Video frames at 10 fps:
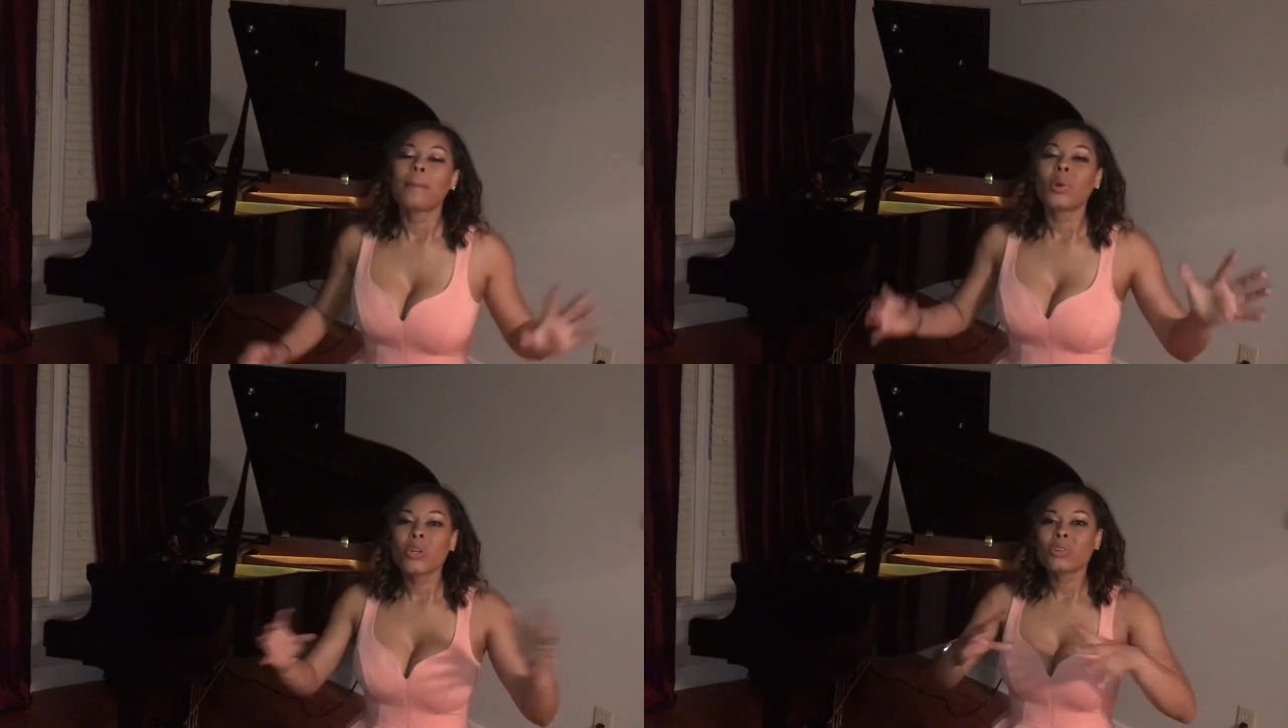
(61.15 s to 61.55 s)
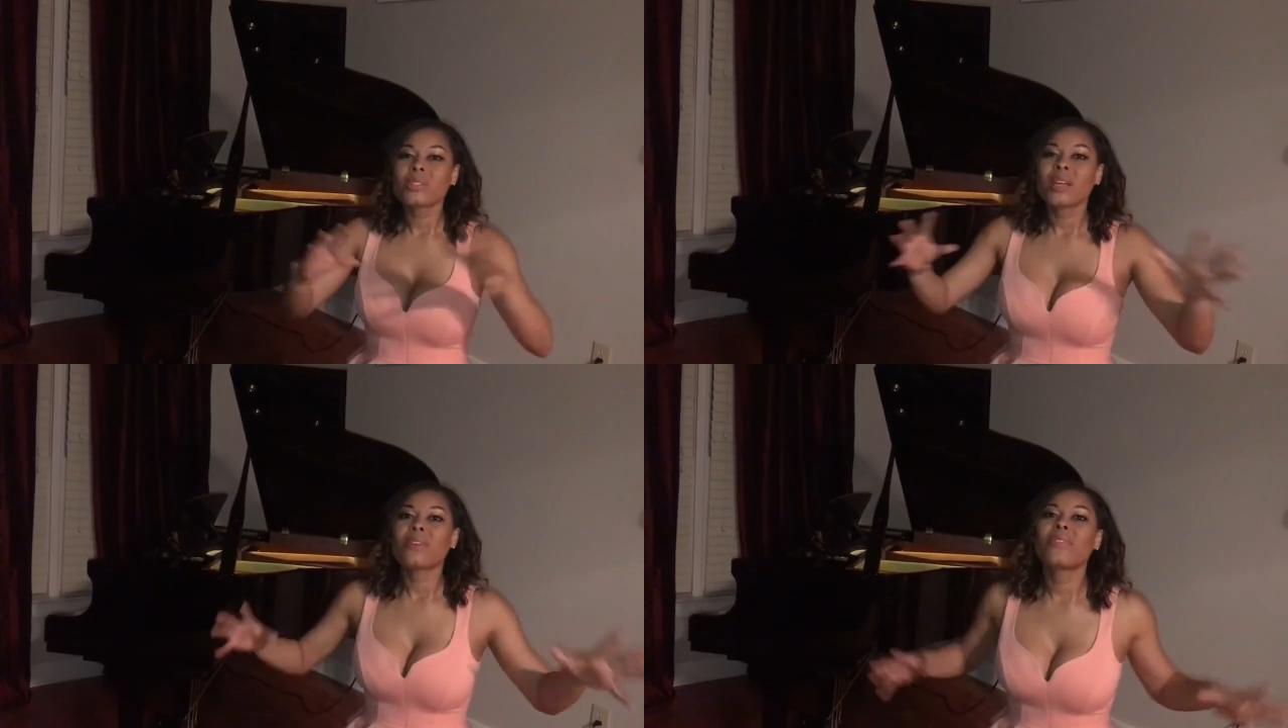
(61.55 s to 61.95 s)
put
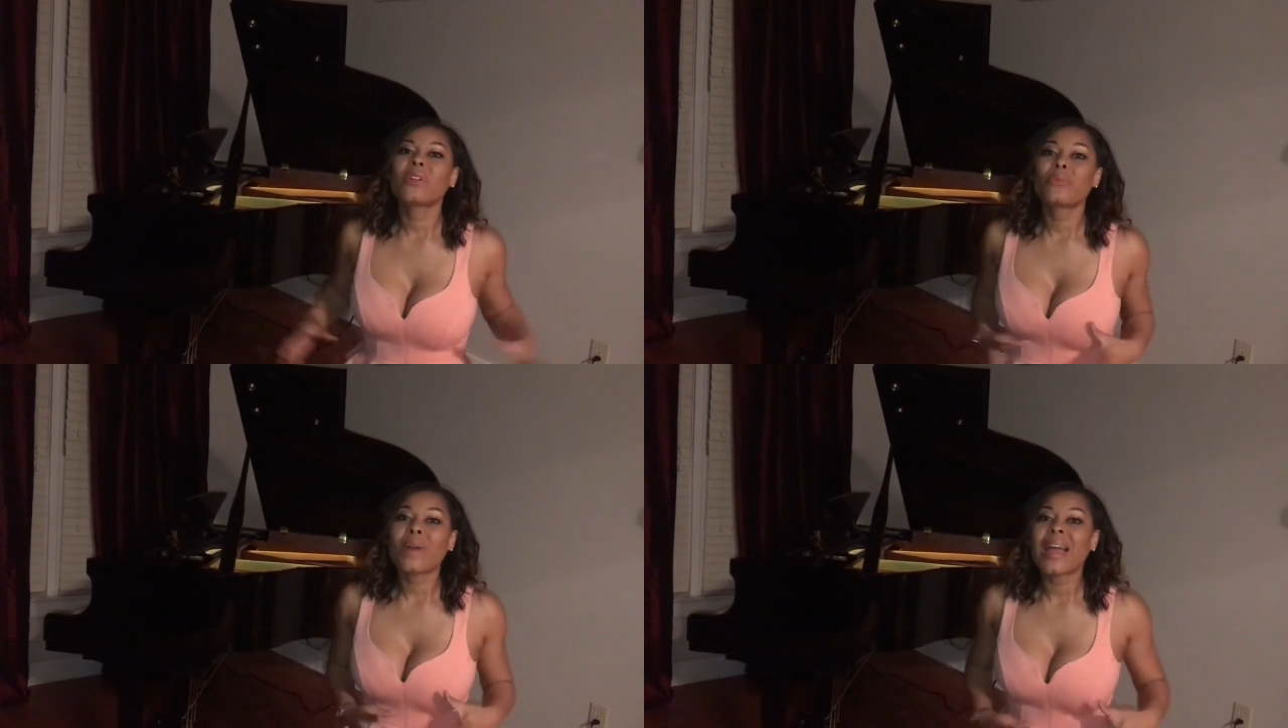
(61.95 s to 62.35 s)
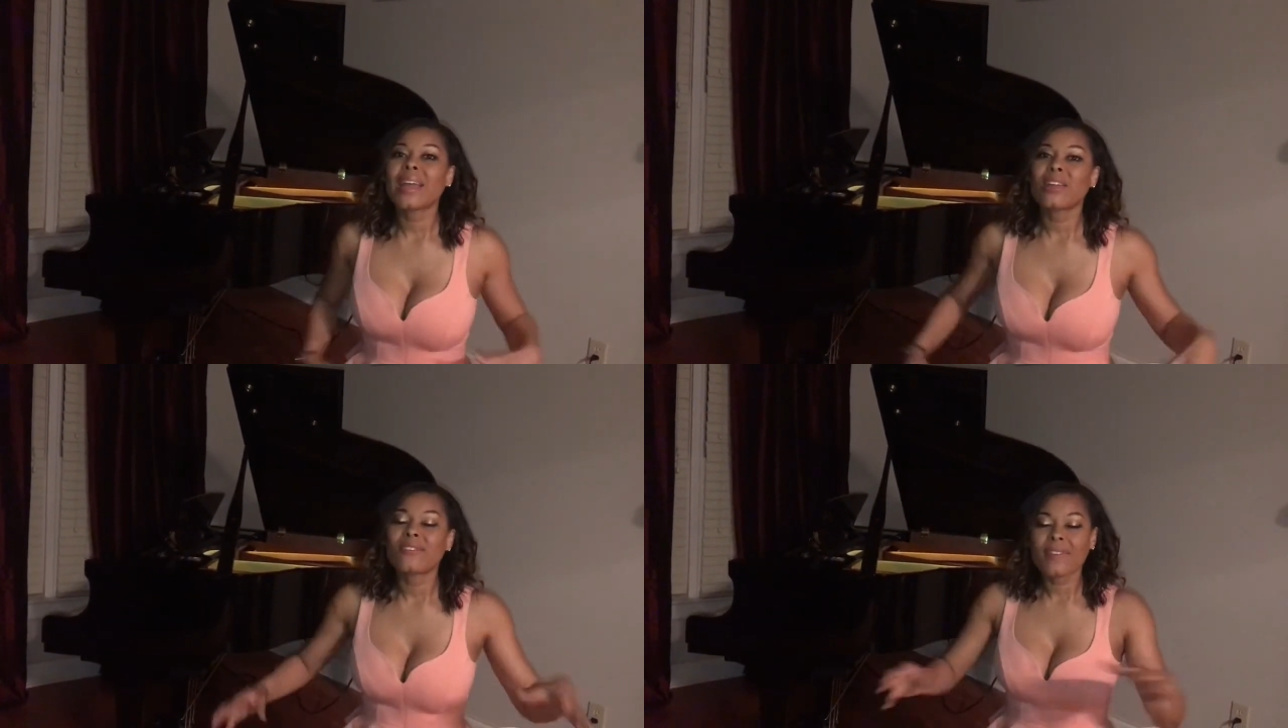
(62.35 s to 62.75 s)
yourself in the right
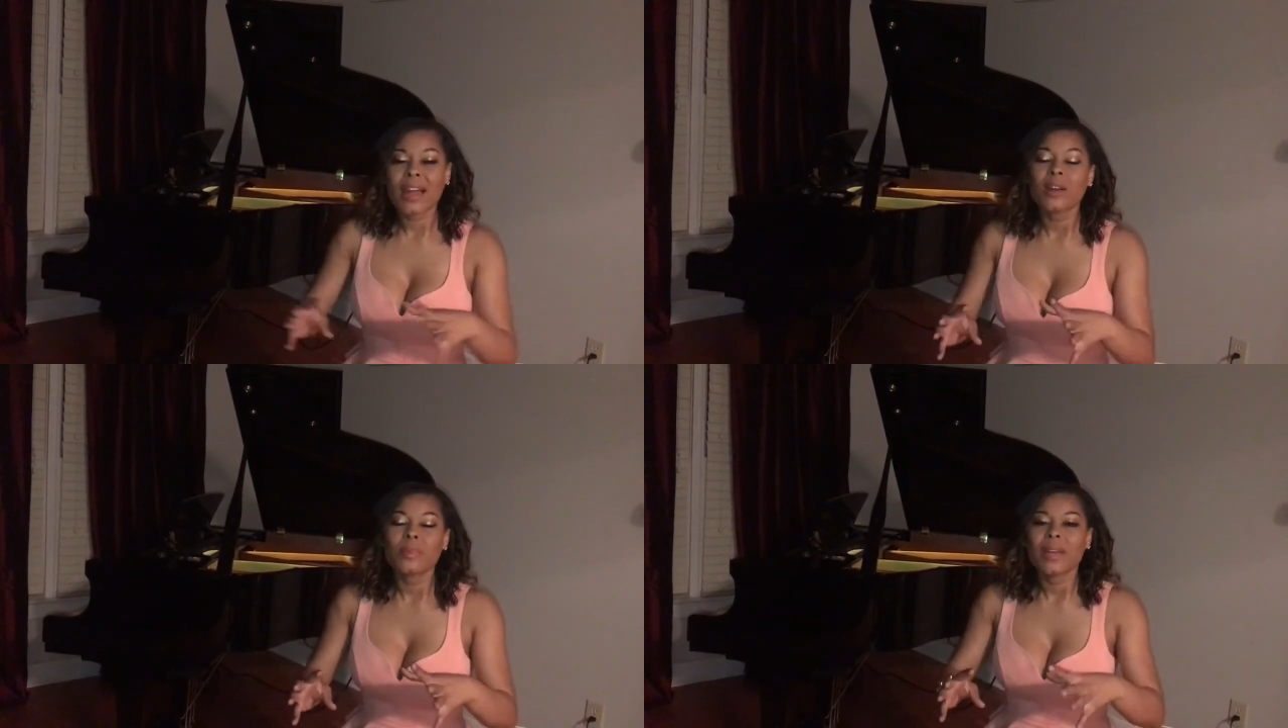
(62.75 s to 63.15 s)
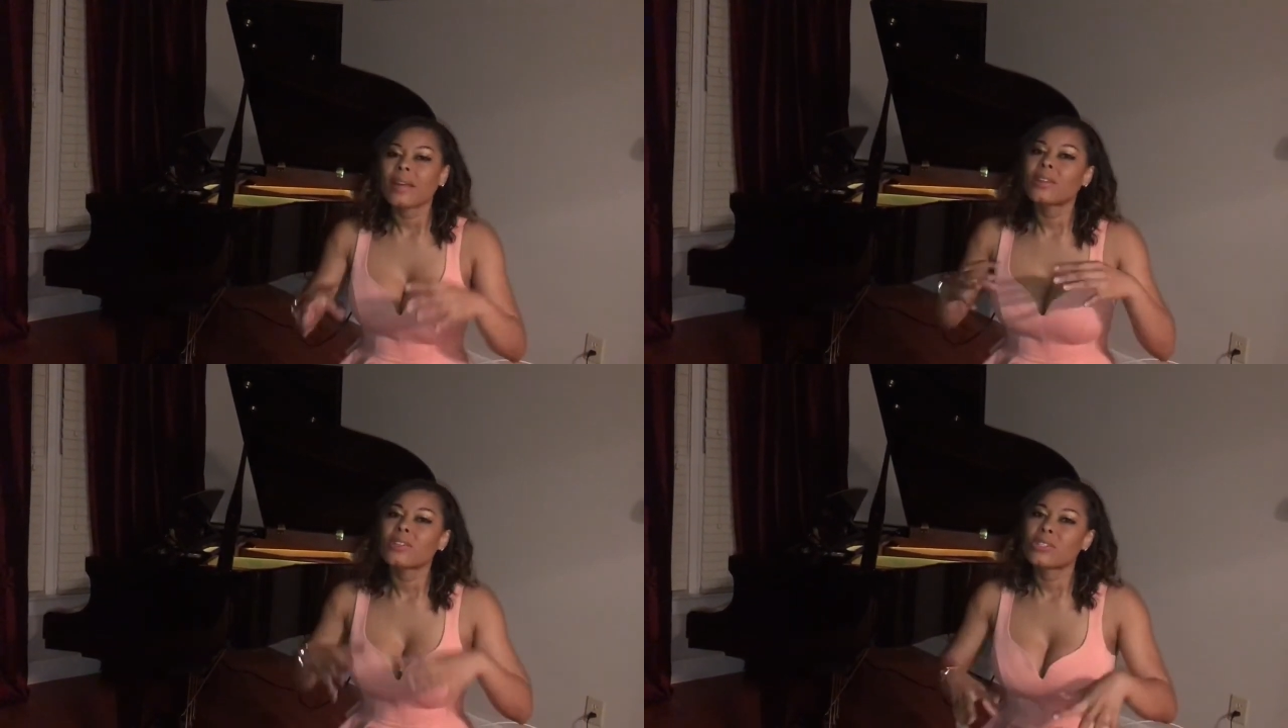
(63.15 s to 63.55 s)
environment and the